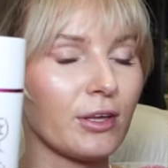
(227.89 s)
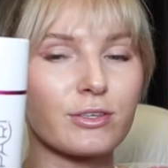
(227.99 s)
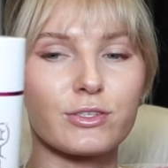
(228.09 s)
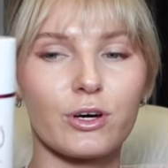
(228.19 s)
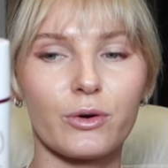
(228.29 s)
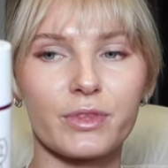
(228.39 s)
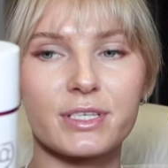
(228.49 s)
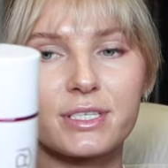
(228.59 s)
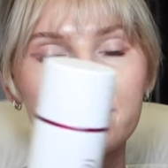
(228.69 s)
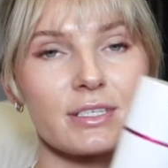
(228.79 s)
So
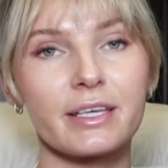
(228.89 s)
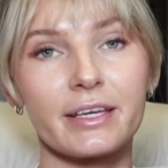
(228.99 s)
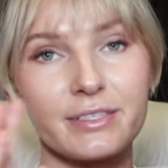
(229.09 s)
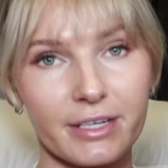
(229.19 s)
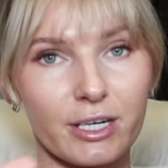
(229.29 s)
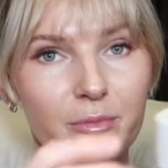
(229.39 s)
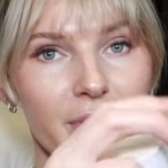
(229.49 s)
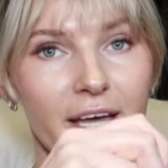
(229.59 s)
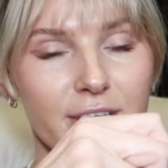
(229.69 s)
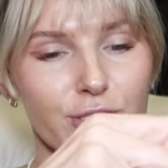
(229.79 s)
this is a serum
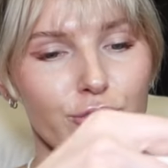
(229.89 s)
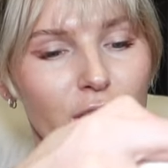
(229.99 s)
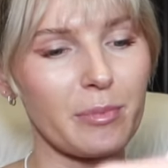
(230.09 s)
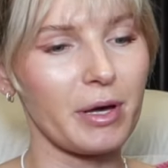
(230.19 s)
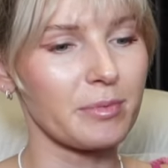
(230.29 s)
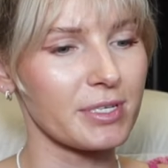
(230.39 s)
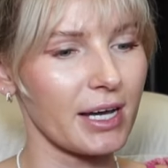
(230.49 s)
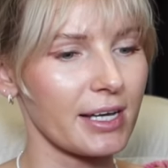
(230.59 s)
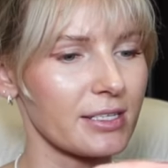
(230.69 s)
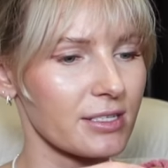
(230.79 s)
that has
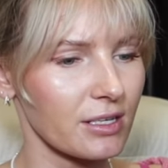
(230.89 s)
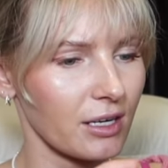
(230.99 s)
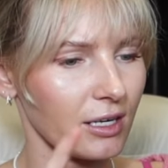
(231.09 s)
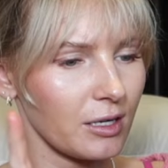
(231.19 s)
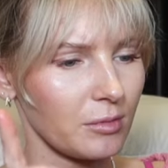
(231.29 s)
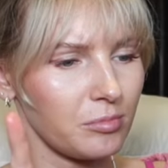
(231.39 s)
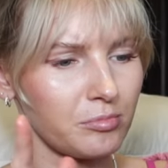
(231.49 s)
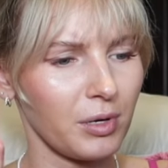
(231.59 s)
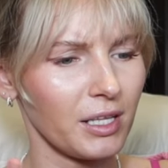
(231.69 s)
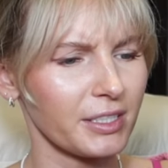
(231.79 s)
tripeptides, uh,
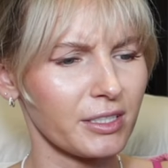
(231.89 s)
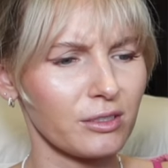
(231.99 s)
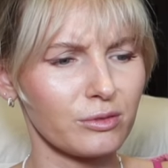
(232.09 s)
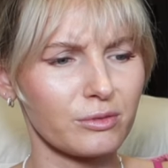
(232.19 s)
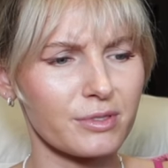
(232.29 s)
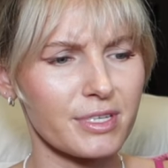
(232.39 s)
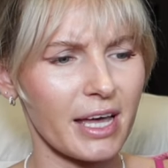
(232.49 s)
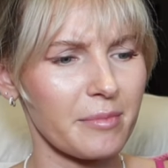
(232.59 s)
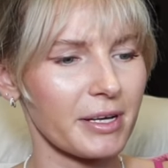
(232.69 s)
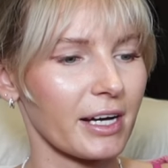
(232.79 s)

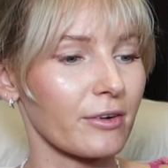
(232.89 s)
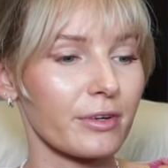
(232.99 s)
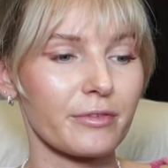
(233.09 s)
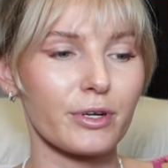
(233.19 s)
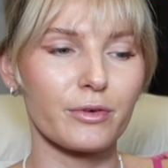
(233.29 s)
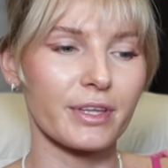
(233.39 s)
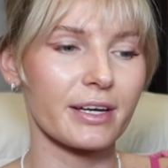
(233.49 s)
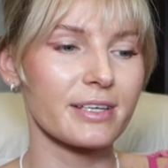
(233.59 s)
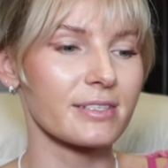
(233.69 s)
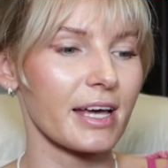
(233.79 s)
polyglutamic, I don't even know what
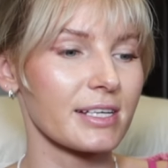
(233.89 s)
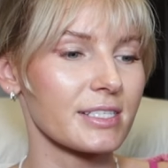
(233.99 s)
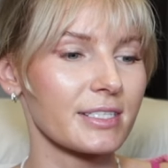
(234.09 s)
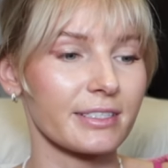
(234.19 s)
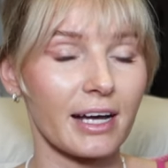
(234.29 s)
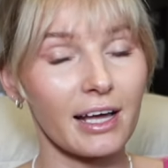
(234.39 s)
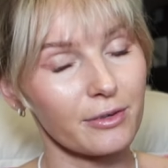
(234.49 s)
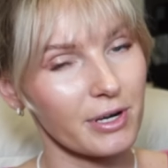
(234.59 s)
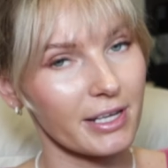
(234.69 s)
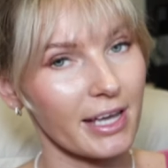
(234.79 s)
that is, acid and
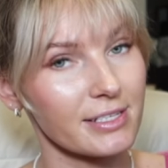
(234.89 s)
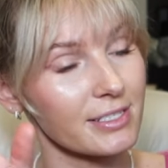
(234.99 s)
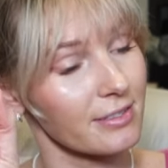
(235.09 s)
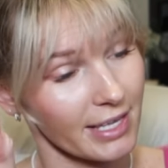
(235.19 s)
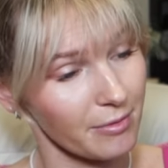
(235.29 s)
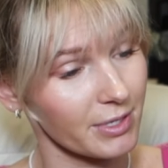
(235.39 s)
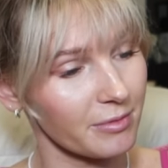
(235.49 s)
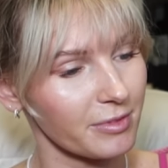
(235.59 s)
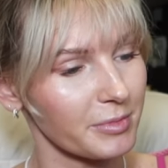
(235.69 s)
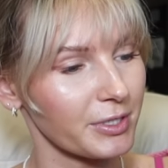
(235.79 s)
hyaluronic acid, that one
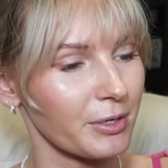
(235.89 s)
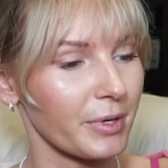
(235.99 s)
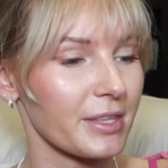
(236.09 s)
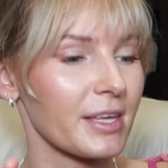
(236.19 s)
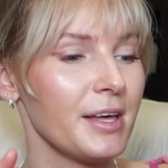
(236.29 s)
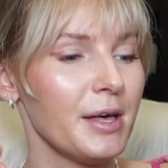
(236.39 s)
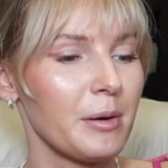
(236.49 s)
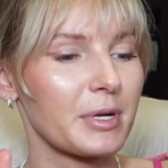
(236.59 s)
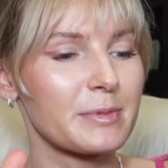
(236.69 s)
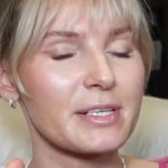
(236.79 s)
I'm familiar with,
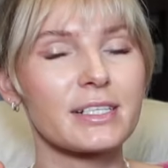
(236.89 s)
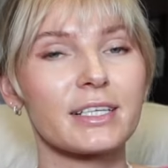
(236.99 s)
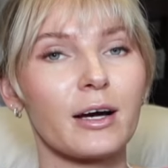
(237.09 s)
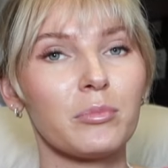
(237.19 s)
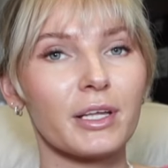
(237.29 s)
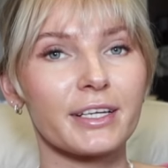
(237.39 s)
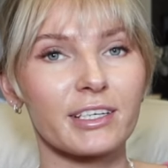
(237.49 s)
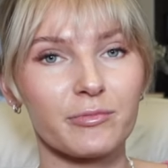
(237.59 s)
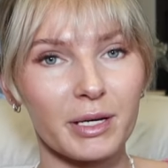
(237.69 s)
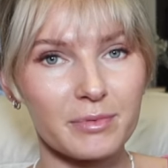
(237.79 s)
but it's basically a blend
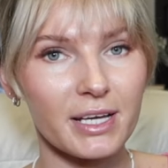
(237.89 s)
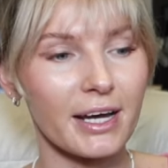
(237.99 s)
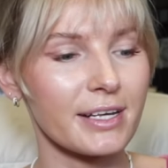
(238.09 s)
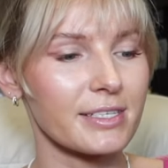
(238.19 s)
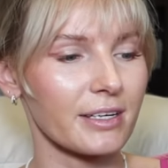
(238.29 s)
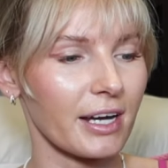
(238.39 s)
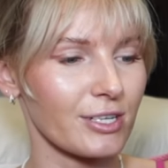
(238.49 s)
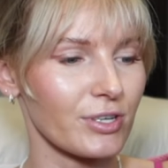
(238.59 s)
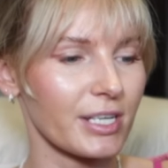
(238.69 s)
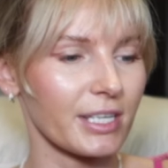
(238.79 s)
of peptides and
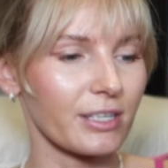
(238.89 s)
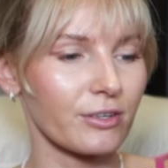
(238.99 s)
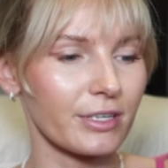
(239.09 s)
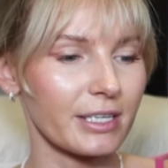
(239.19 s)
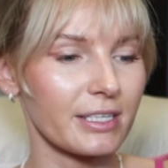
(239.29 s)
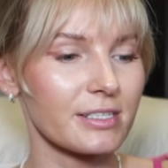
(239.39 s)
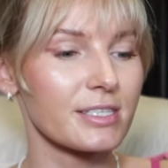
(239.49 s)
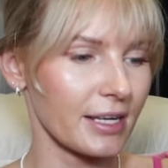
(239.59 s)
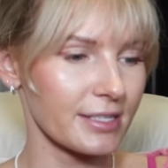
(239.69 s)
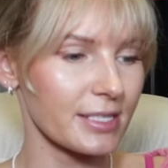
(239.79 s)
hydrating
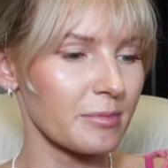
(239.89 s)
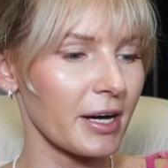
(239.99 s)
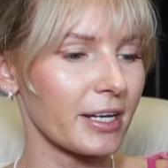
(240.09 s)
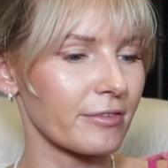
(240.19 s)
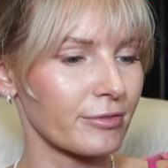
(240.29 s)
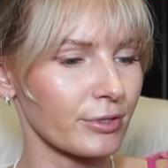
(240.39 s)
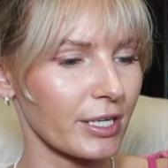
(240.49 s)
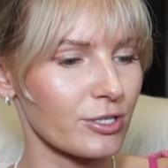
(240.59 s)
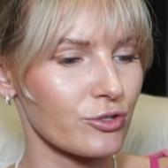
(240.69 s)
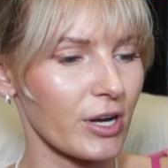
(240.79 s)
ingredients, niacinamide, fruit
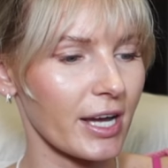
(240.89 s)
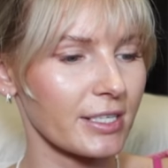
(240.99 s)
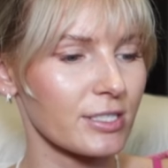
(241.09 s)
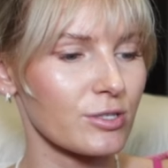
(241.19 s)
extract.